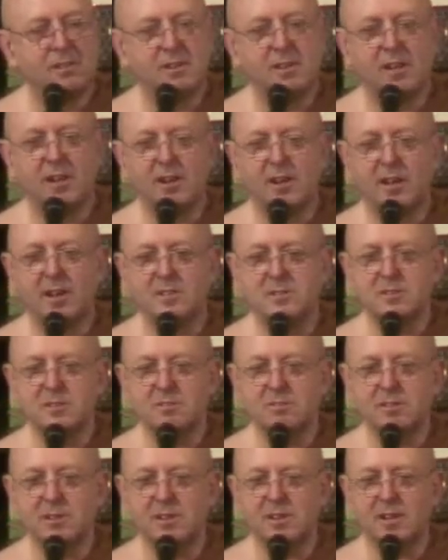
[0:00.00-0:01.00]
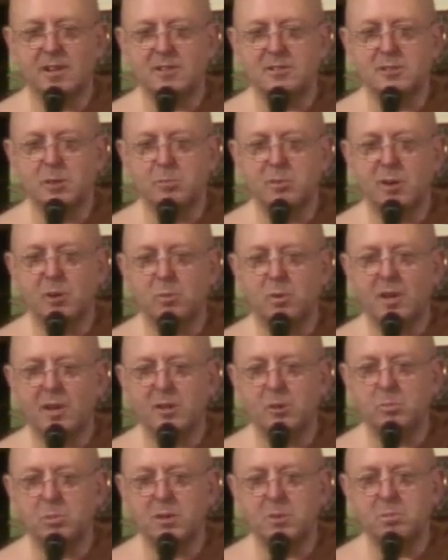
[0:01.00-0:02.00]
Alas, to realize, no matter what
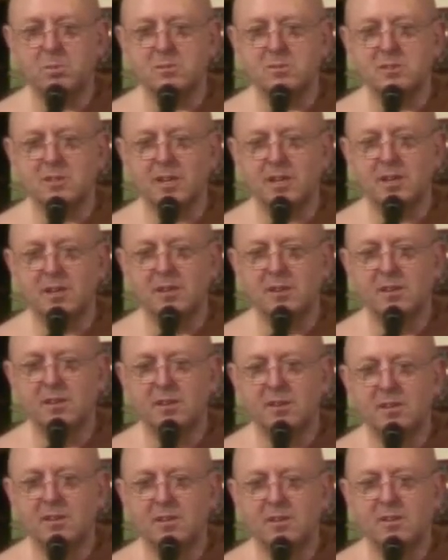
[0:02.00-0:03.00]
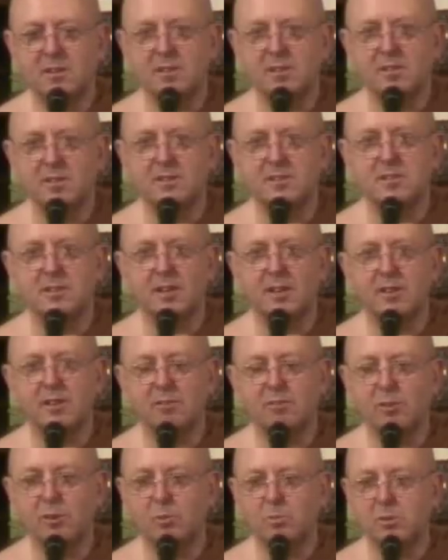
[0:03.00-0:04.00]
other people said, there's nothing
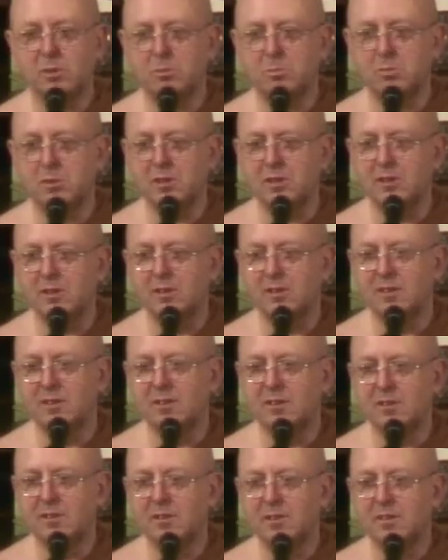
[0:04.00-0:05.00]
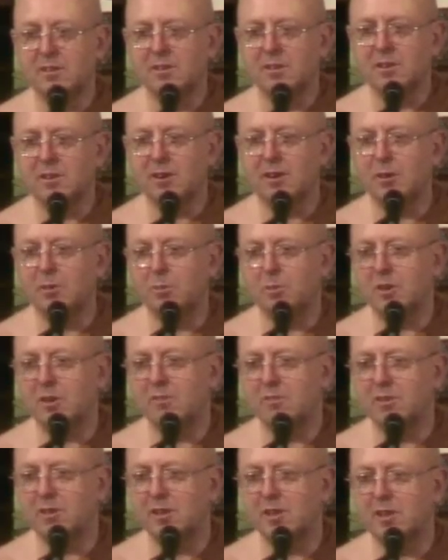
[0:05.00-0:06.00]
wrong with me. Oh, what a
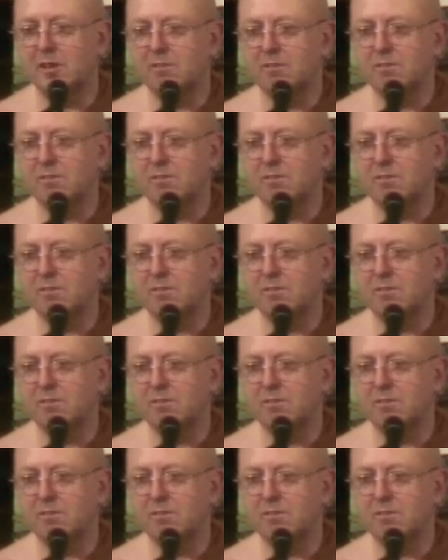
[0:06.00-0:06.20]
relief.